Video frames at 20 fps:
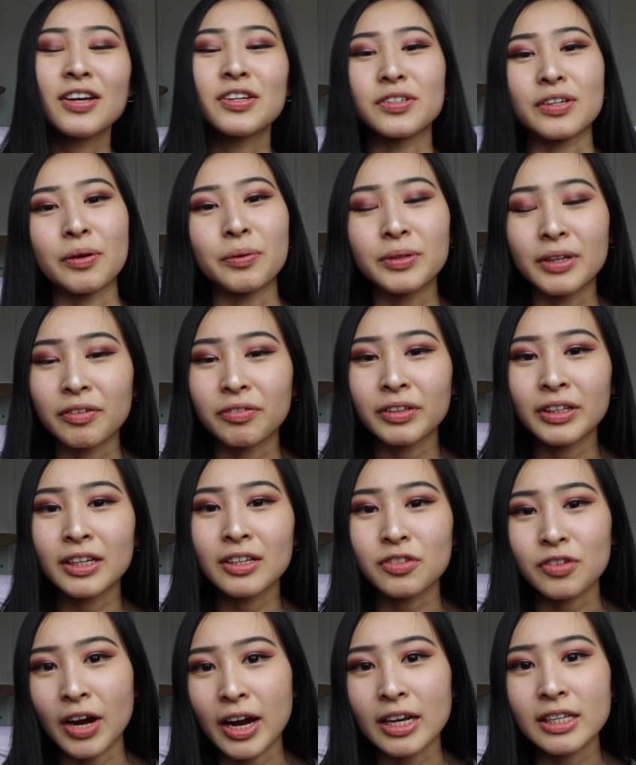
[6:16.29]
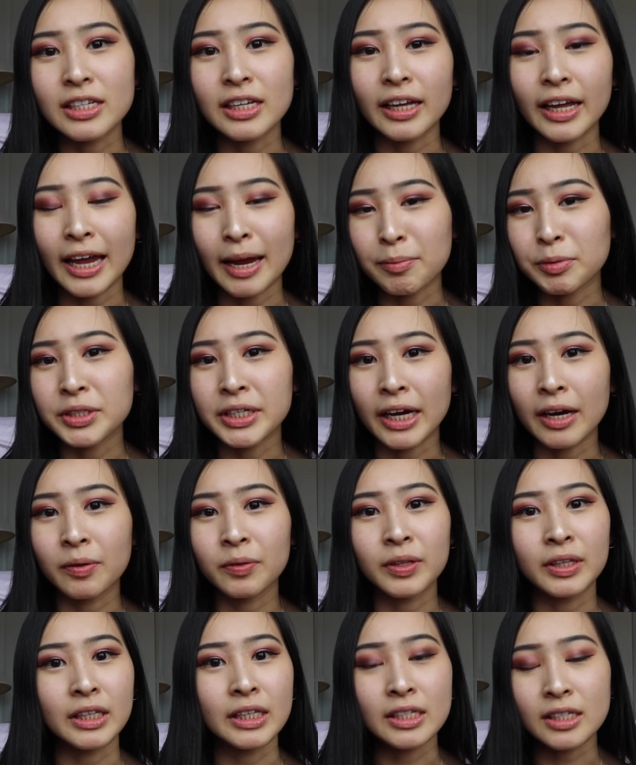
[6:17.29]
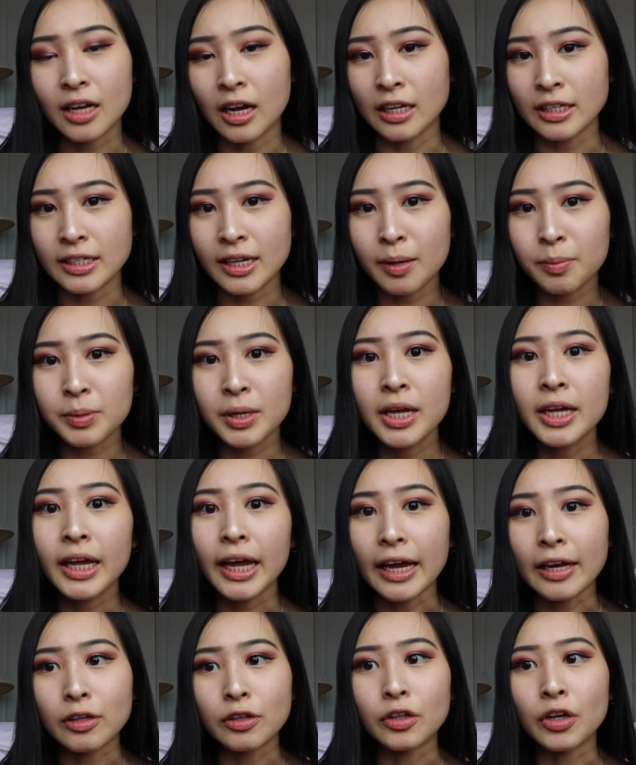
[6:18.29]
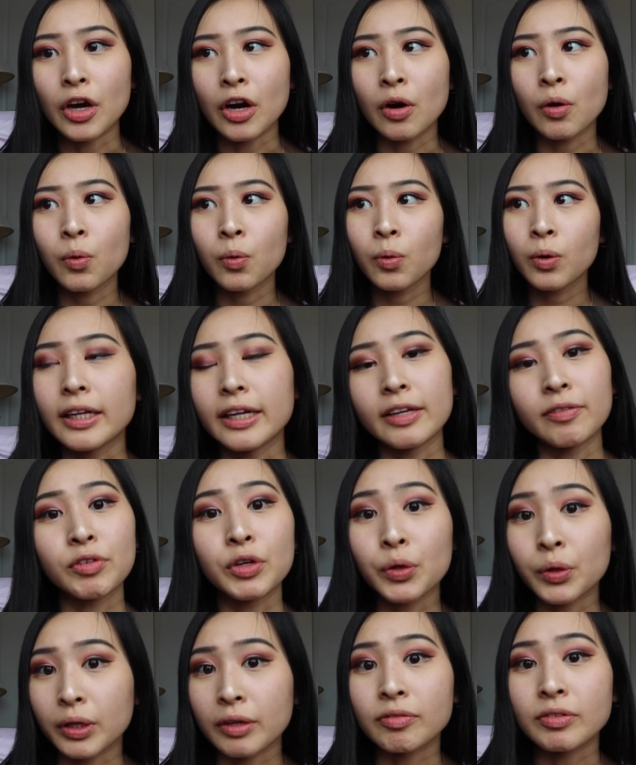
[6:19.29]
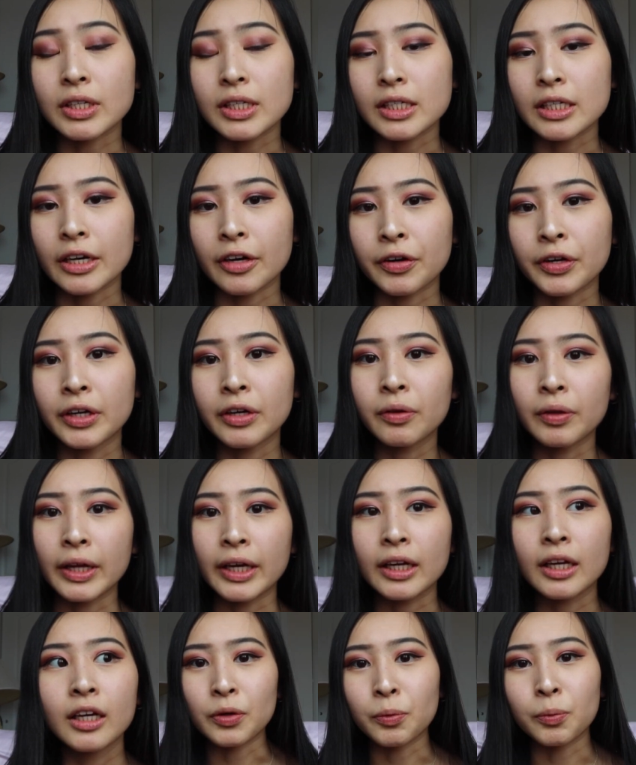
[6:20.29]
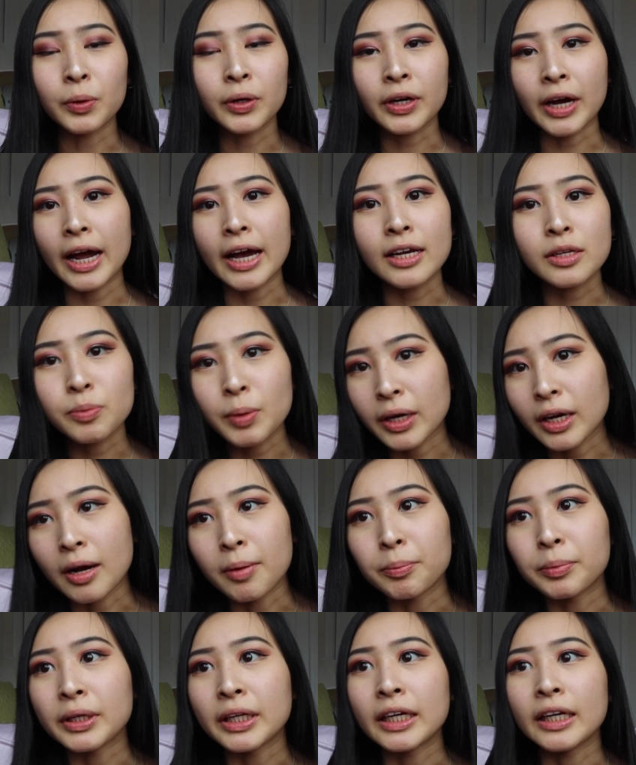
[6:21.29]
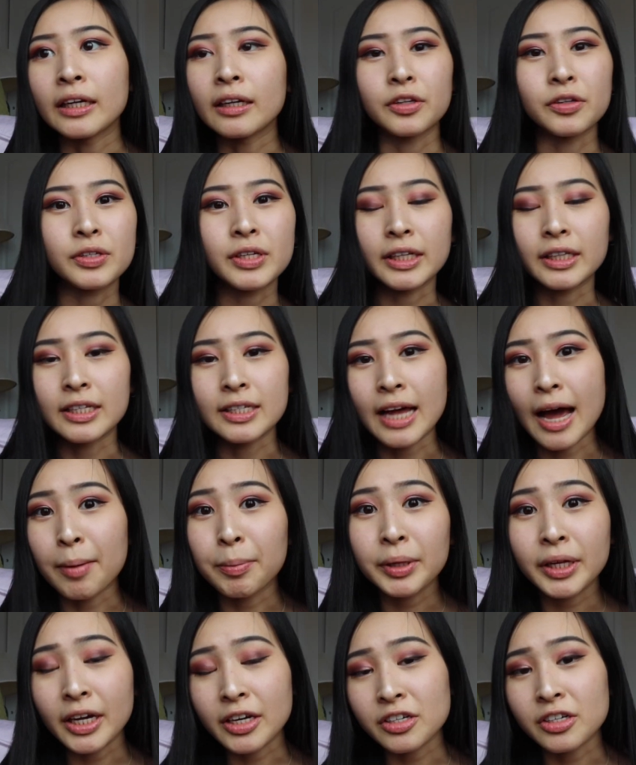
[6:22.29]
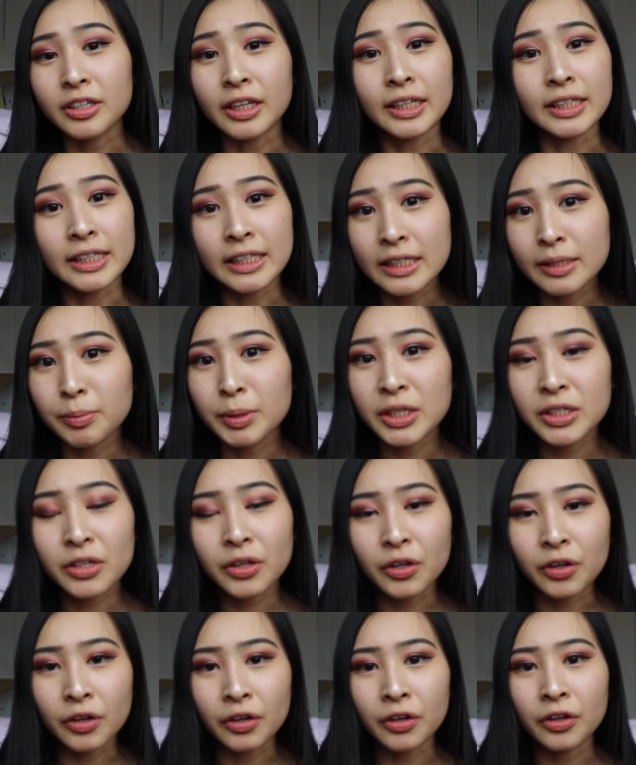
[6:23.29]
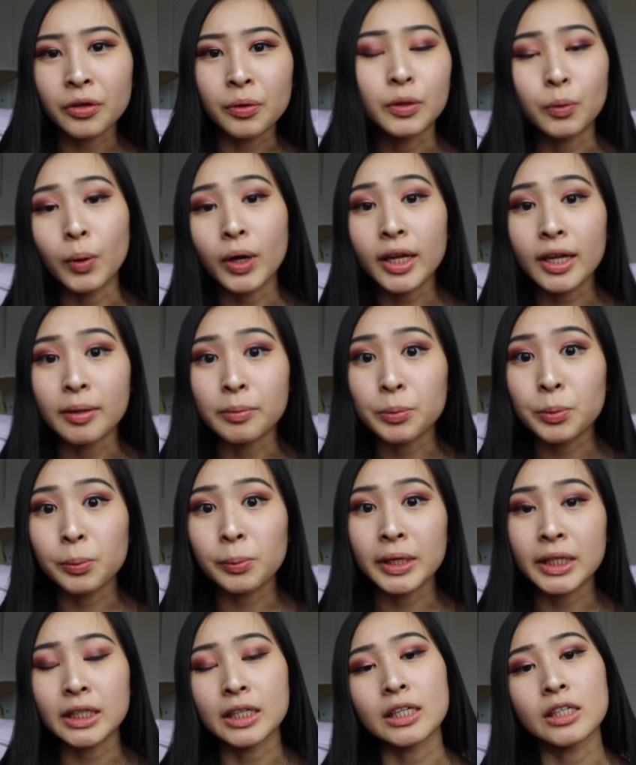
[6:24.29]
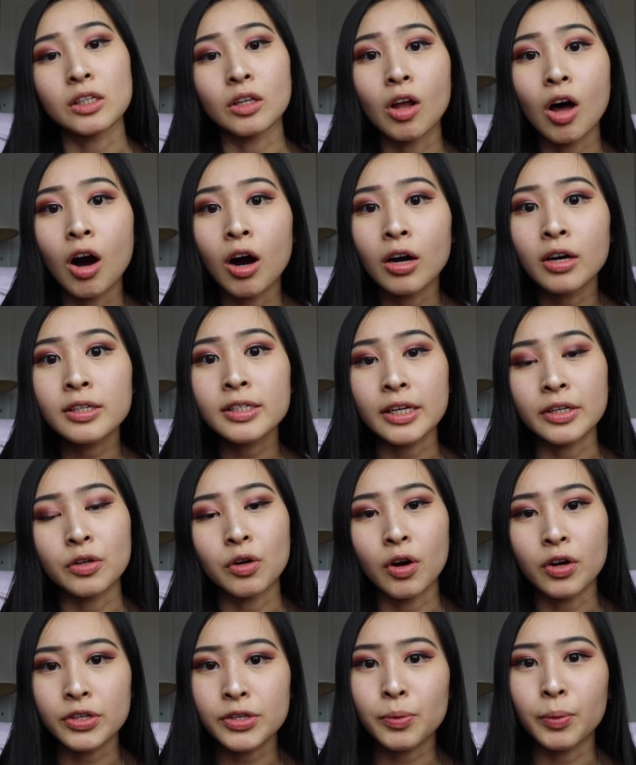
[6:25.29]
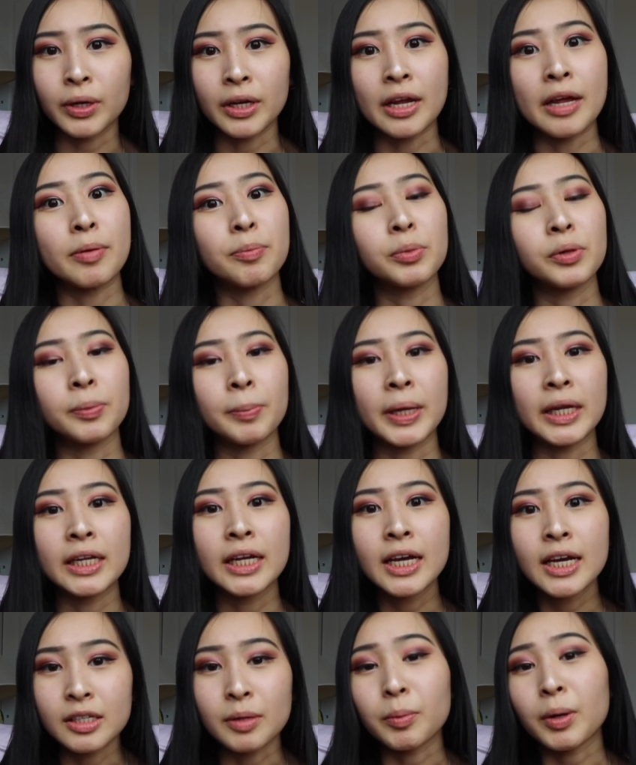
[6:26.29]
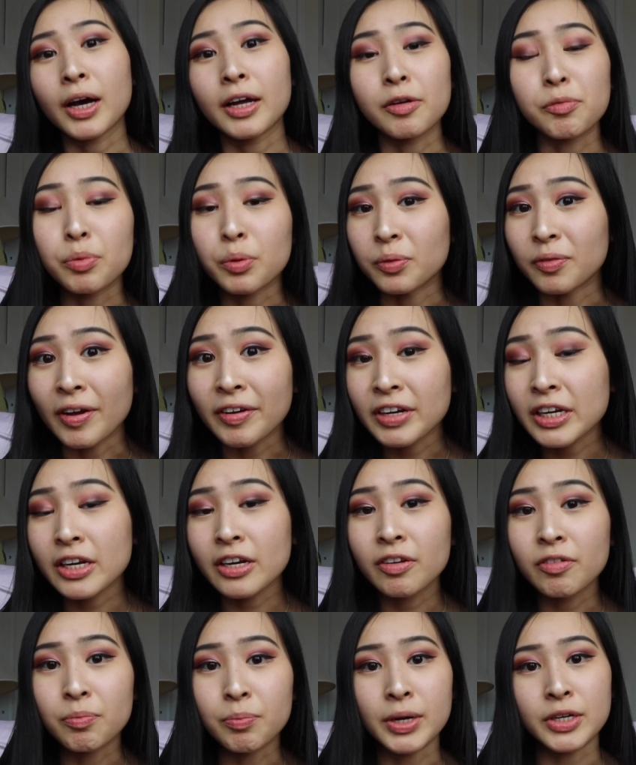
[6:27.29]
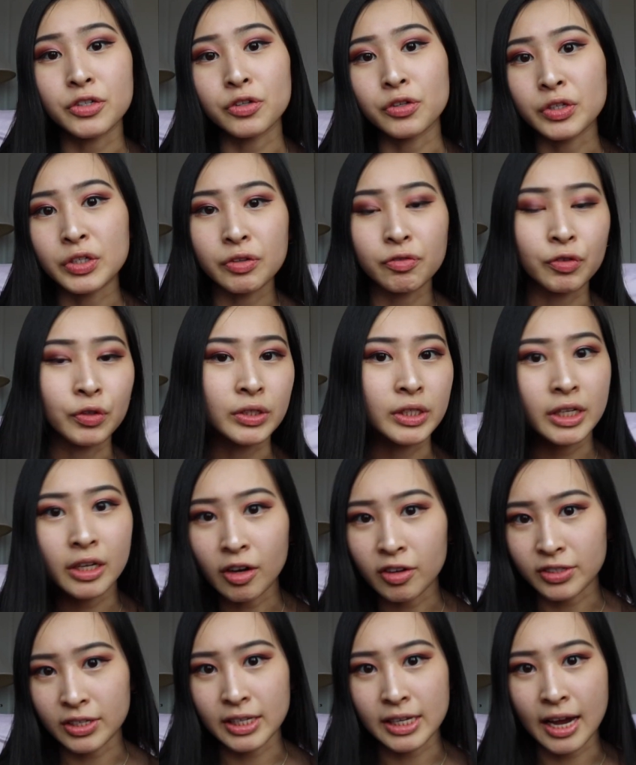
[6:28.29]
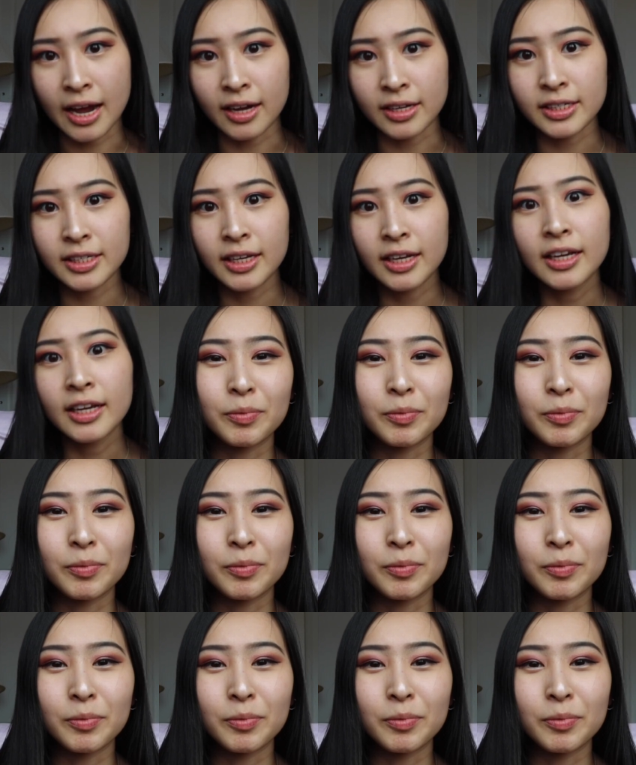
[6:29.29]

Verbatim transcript: So I would definitely try to hammer down these concepts and know if you're given a scenario, like you work at X by company, there's like this application that needs to be secure. You want to implement these logs and you also want to implement some kind of preventative measures for DDoS attacks.